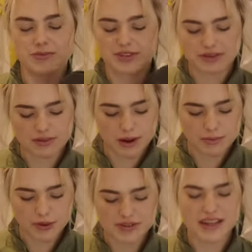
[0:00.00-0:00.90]
I'm just giving my
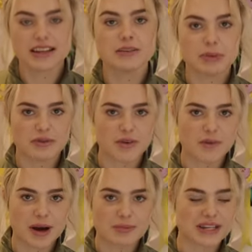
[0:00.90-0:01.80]
boots a little bit of a
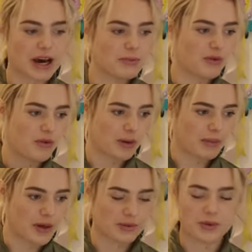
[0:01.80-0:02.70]
wipe down before I
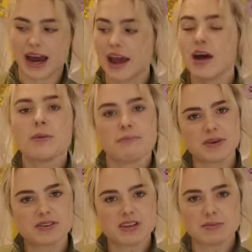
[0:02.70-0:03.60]
put them away.
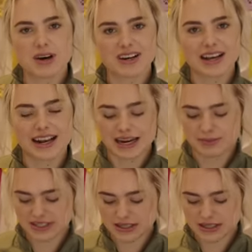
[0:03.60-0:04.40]
Most of them are clean, but